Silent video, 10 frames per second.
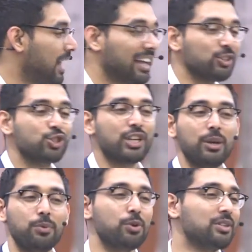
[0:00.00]
And
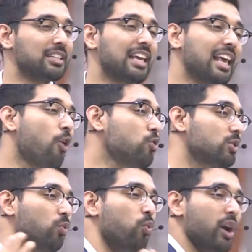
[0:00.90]
she would quote
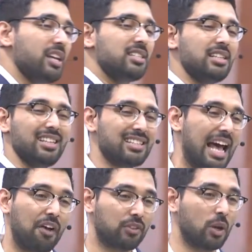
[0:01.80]
verses
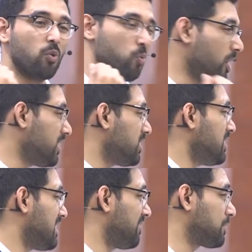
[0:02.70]
after
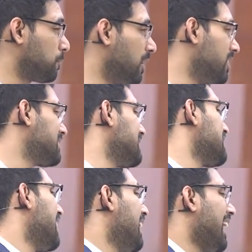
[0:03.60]
verses after
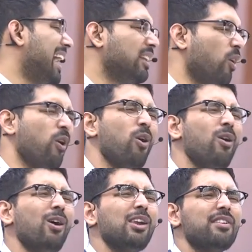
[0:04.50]
verses. And
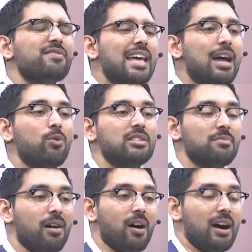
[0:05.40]
all of that was
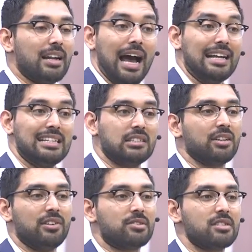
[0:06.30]
in my heart. I didn't
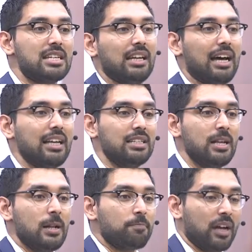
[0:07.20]
even realize
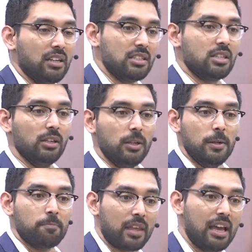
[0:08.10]
until
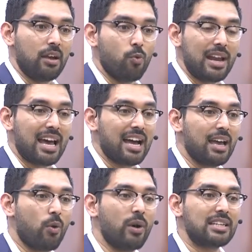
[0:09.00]
when
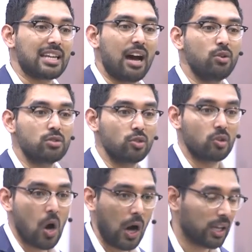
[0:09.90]
I went out to
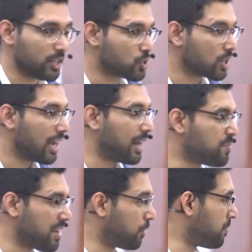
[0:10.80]
college.
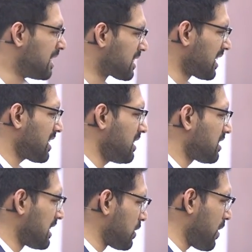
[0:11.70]
And there would be certain
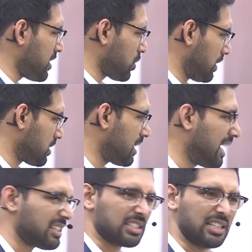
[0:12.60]
situations
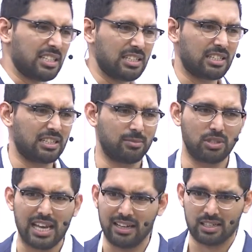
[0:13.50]
and certain
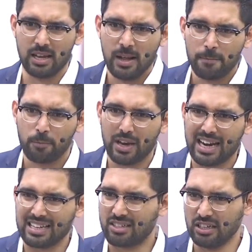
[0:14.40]
circumstances where
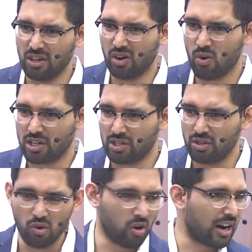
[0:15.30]
I didn't know what to
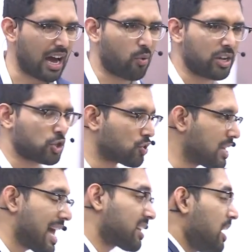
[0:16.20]
do or how I should
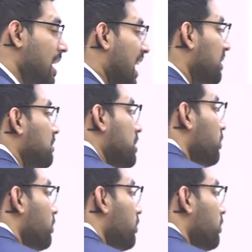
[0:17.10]
react. And my